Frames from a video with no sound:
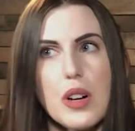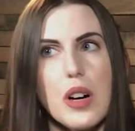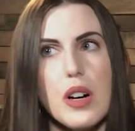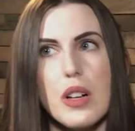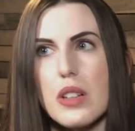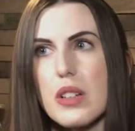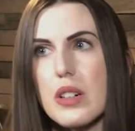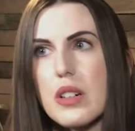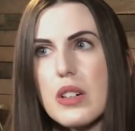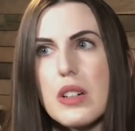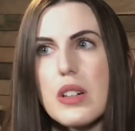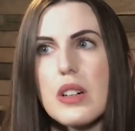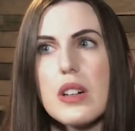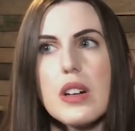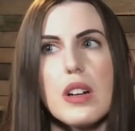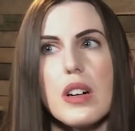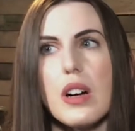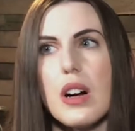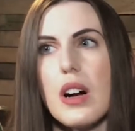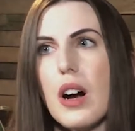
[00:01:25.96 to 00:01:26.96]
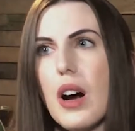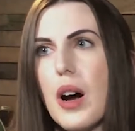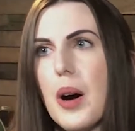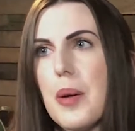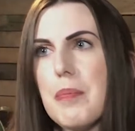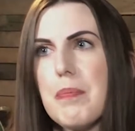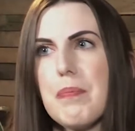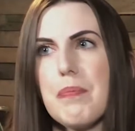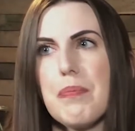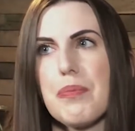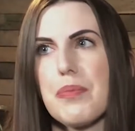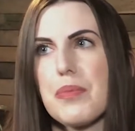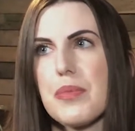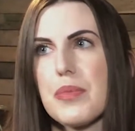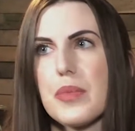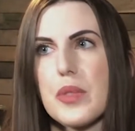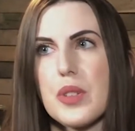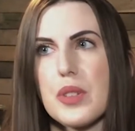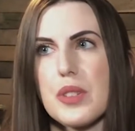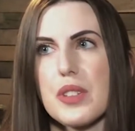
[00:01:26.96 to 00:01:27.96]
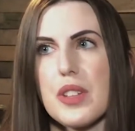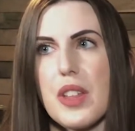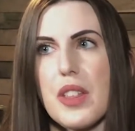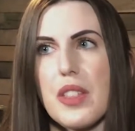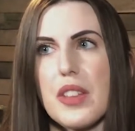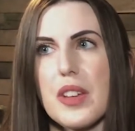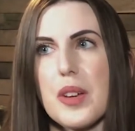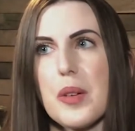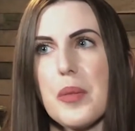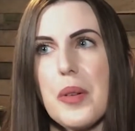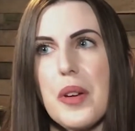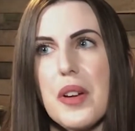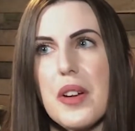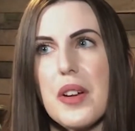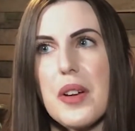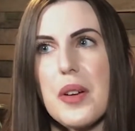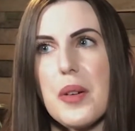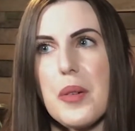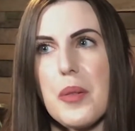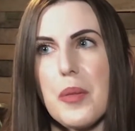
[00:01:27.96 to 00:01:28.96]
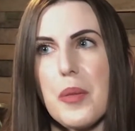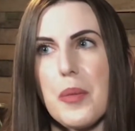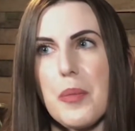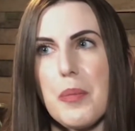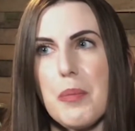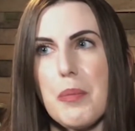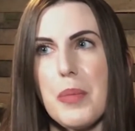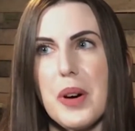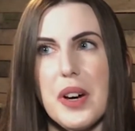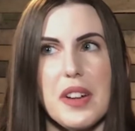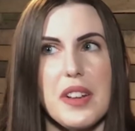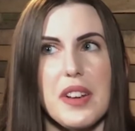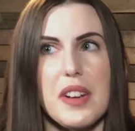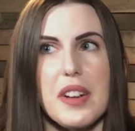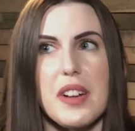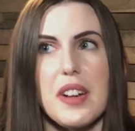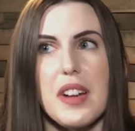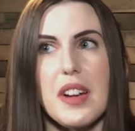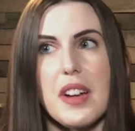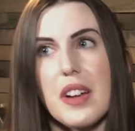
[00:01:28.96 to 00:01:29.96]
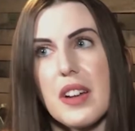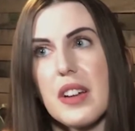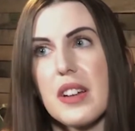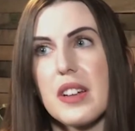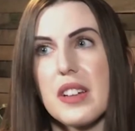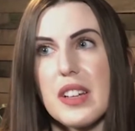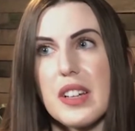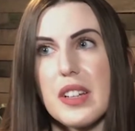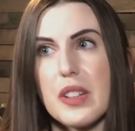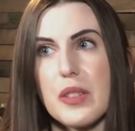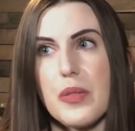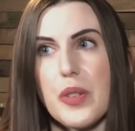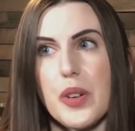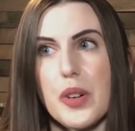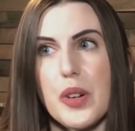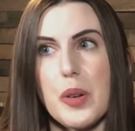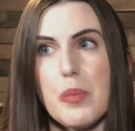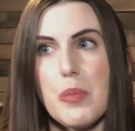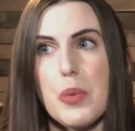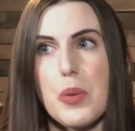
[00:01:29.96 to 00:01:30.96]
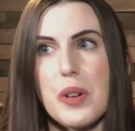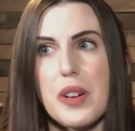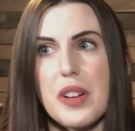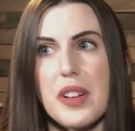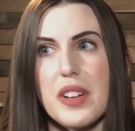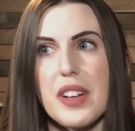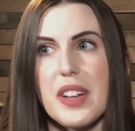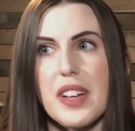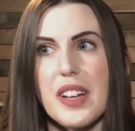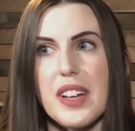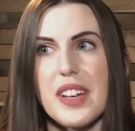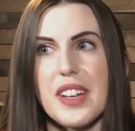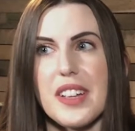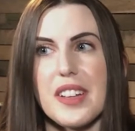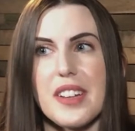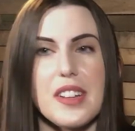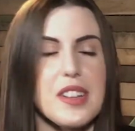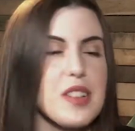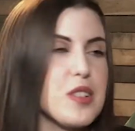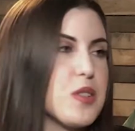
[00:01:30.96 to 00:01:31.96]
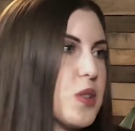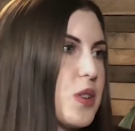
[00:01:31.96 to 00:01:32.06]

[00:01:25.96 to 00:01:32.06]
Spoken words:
color, there's nothing, but it's very important. And you